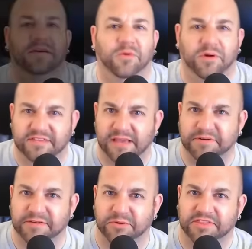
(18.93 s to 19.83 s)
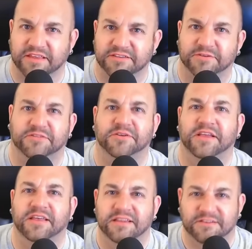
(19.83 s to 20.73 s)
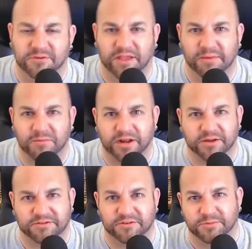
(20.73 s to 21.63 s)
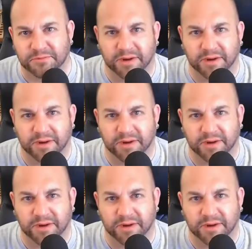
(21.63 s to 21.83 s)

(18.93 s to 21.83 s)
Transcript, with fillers: What's happening, everyone? Thanks for tuning in to Ham Radio Tube.